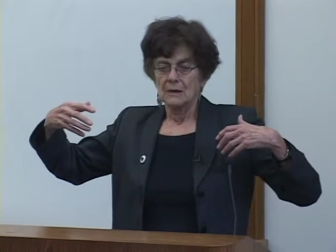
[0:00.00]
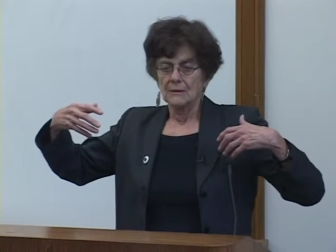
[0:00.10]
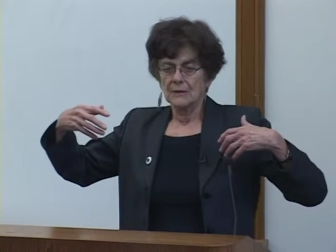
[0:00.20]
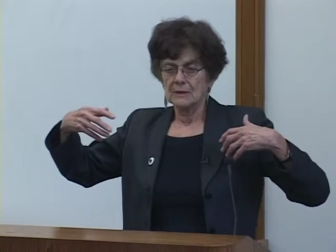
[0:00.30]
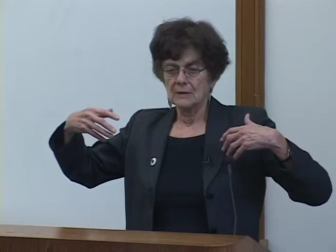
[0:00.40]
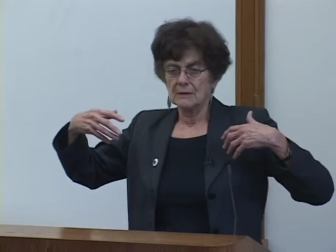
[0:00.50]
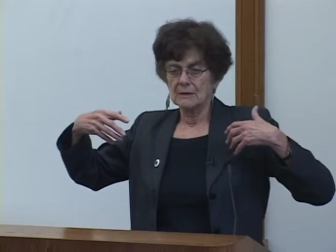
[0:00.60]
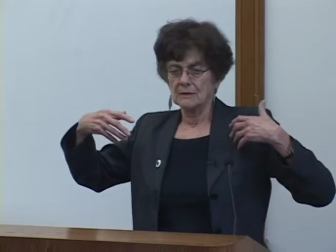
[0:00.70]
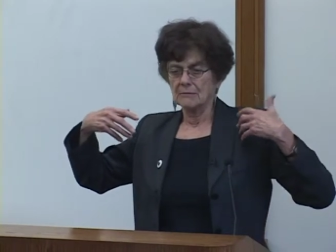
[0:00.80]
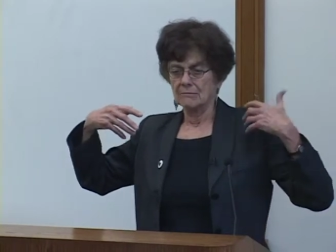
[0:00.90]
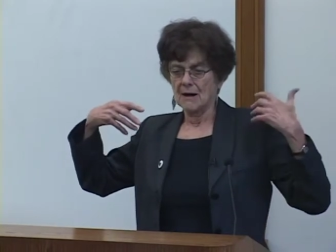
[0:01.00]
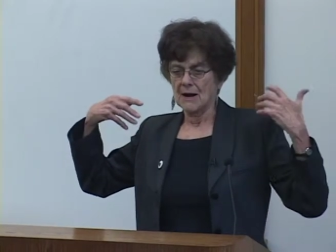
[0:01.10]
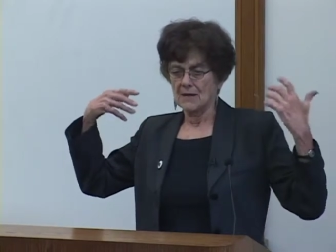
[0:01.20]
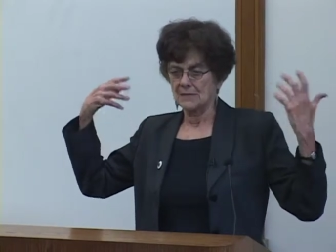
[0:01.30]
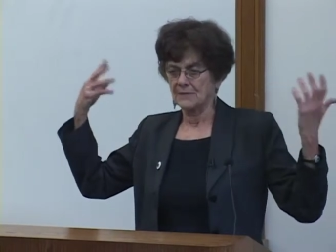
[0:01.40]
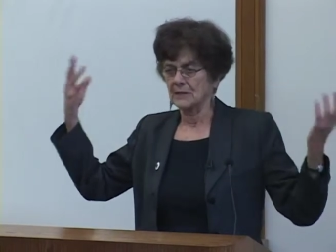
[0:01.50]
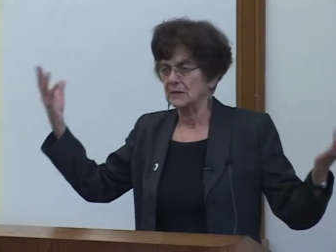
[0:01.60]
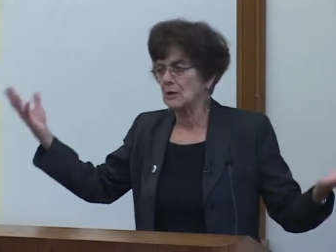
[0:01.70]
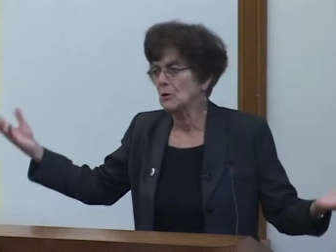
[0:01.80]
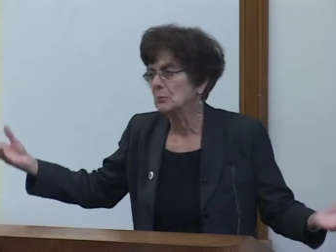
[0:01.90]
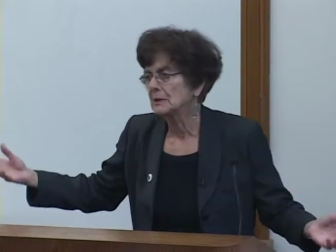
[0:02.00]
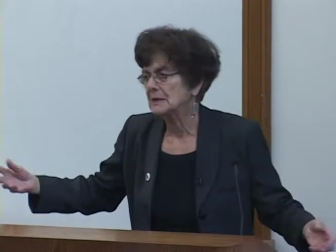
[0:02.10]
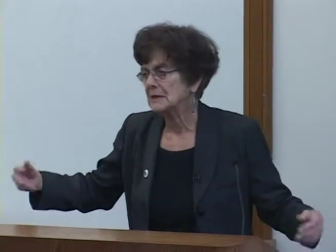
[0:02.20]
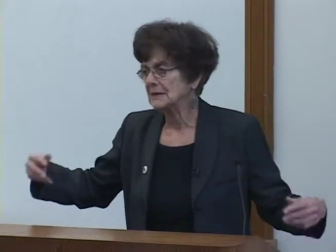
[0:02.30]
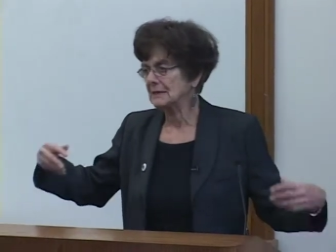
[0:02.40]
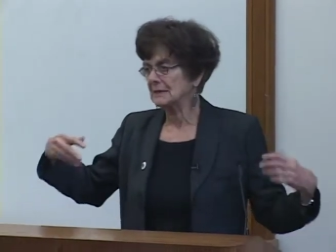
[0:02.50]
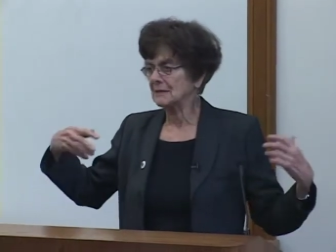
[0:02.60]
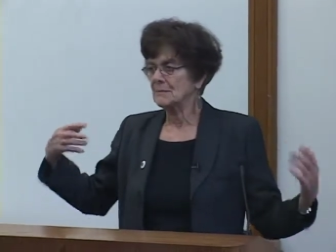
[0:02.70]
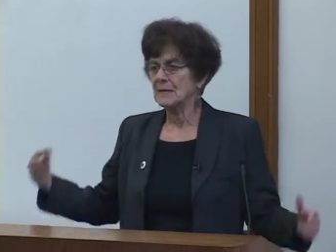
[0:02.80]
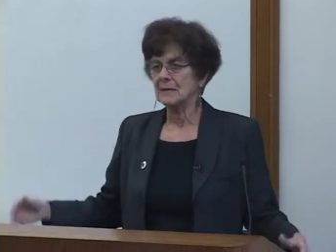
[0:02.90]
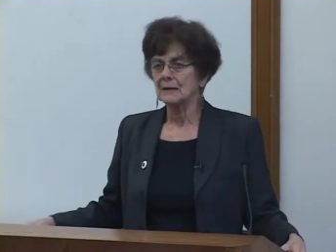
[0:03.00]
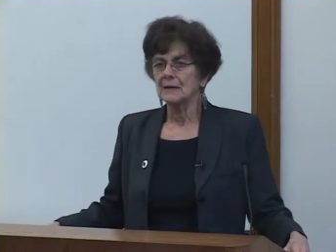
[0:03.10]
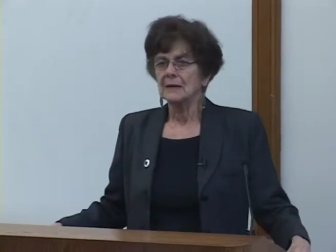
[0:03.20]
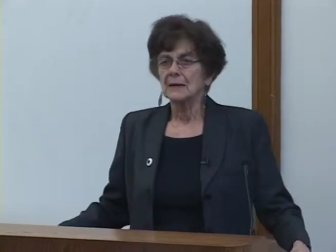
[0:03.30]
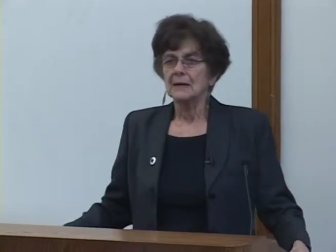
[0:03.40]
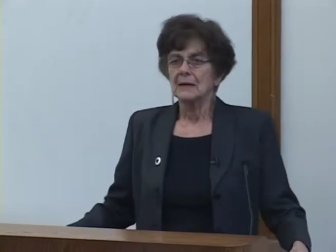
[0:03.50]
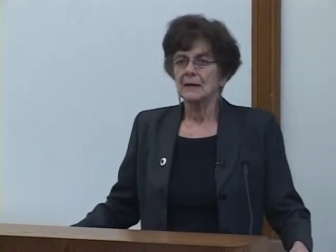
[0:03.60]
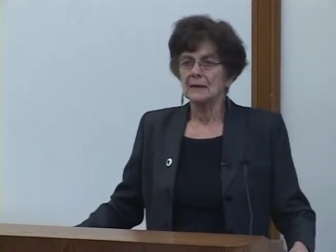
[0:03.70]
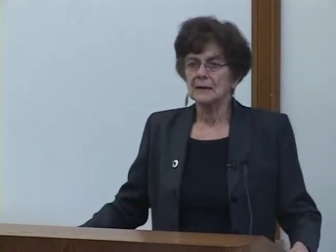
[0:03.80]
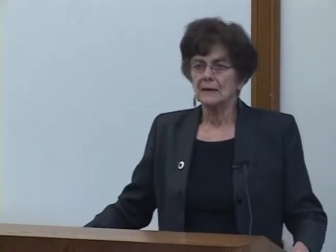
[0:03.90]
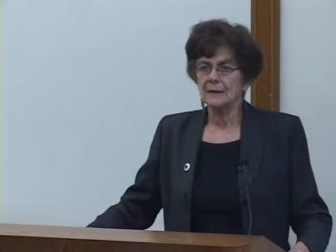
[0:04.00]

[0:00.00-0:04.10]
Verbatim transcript: the rise of a global economy, uh,